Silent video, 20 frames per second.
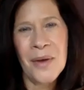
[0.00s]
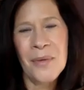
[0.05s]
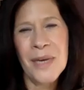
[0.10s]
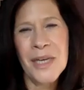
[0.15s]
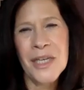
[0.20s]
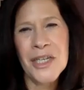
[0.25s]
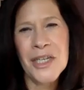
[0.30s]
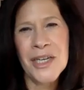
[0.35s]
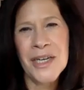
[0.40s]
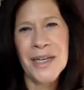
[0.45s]

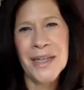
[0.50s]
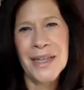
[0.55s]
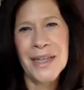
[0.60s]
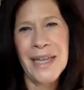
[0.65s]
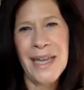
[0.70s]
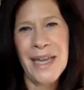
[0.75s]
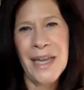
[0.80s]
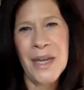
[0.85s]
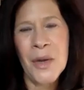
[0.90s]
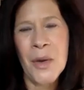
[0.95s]

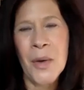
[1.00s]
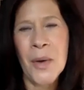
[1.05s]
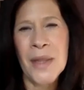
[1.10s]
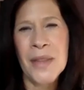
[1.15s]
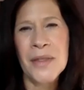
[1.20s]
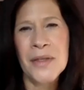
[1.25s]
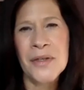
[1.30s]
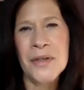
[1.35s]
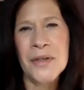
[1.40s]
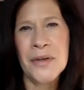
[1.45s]
originally coined
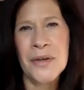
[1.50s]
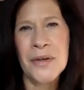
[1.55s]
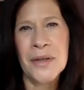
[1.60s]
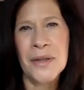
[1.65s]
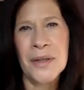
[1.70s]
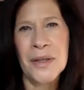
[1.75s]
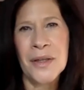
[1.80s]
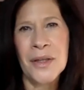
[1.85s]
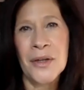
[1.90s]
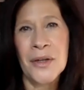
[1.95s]
the
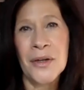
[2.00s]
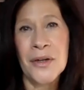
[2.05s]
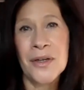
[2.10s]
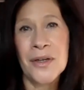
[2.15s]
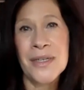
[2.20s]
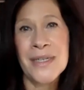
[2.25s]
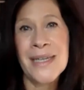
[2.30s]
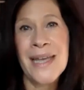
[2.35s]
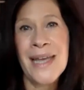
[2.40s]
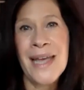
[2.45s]
term
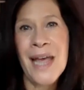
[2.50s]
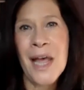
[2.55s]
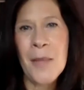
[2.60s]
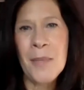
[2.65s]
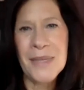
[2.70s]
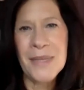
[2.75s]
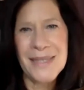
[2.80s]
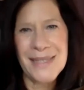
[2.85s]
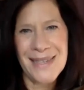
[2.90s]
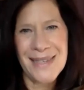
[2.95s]
learned
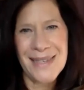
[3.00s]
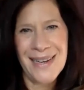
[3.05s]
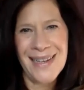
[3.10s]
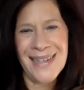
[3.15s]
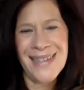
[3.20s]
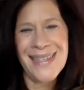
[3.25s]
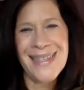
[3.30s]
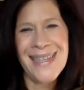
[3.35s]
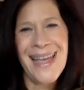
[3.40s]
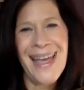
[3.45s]

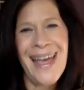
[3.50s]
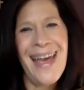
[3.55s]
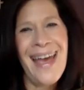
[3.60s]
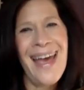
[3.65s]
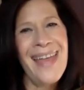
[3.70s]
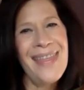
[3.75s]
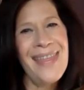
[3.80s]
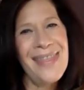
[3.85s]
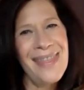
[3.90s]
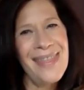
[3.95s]
helplessness,
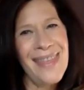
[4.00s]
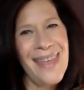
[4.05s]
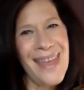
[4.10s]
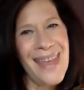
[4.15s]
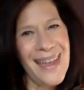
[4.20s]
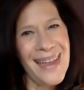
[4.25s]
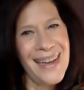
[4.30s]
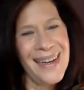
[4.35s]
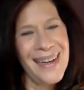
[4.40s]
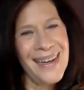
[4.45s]
and
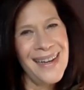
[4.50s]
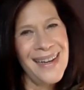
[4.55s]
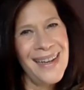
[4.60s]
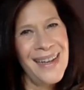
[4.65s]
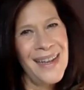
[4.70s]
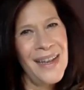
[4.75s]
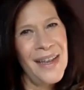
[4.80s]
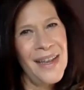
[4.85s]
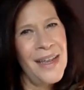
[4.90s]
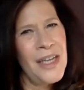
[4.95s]
then
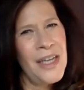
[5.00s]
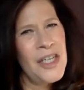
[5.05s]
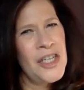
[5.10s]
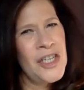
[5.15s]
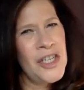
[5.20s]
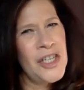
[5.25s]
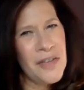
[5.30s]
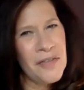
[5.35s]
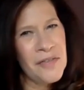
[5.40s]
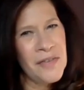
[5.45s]

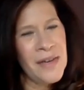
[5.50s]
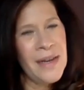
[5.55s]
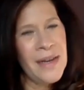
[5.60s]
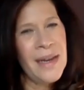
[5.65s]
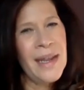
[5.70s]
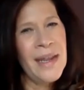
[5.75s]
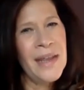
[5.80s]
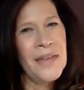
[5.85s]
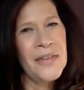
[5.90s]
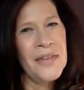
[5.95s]
shifted
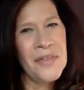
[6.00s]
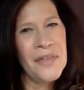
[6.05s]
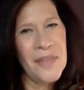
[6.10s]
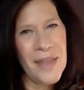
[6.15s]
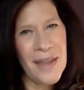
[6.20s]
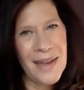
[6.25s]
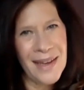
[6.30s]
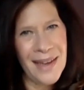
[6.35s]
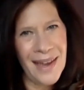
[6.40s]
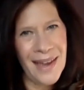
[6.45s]
his
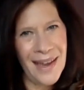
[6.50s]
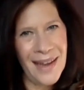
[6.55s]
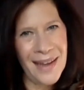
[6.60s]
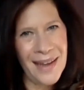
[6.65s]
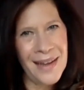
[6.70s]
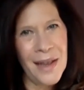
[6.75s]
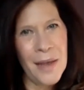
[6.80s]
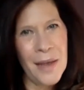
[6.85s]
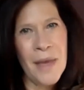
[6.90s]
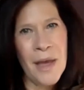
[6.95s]

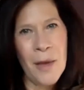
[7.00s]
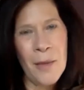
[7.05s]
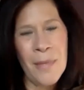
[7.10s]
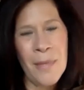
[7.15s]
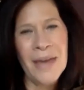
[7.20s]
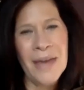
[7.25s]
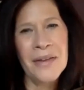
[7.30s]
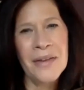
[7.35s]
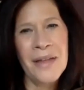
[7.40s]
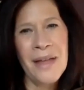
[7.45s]
thinking about
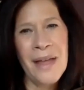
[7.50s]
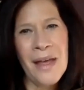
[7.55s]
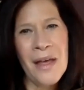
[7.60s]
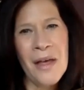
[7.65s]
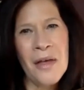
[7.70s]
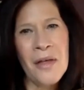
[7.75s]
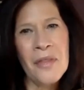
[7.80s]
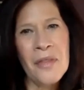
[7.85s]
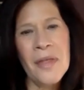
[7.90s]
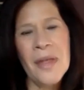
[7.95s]
mental
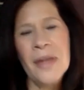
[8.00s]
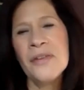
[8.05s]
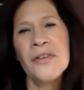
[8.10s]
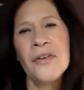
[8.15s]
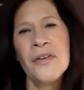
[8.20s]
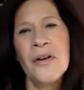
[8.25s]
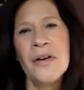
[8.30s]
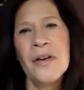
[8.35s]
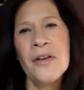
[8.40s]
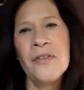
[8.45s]
health and
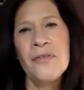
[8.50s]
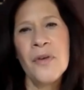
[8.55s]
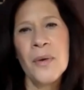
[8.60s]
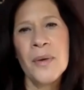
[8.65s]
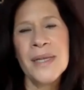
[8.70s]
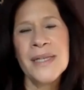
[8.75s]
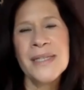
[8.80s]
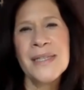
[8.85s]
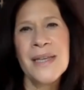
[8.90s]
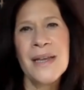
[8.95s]
started
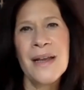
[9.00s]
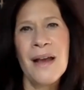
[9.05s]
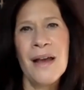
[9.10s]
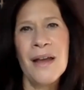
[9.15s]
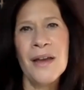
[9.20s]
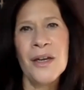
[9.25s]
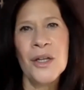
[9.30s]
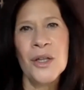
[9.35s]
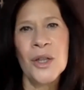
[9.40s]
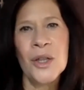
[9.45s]
focusing
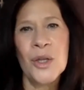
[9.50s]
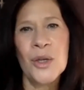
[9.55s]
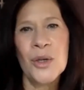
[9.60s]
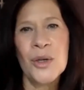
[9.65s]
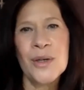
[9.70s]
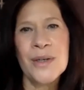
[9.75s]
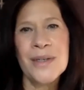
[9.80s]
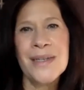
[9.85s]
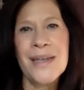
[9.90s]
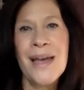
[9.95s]
on
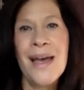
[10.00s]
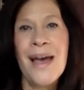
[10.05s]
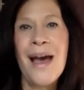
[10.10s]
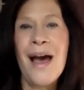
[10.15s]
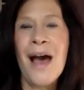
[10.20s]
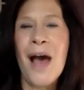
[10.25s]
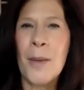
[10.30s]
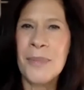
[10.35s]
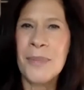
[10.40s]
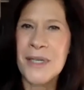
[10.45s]
learned
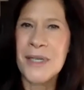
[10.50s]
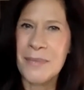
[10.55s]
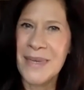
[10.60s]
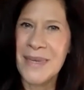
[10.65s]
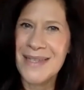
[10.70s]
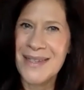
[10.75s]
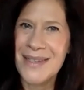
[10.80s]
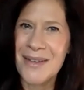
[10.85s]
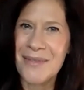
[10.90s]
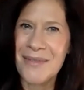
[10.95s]

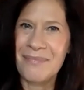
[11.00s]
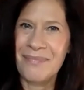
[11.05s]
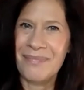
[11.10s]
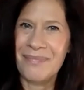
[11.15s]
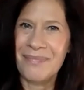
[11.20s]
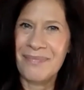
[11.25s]
optimism.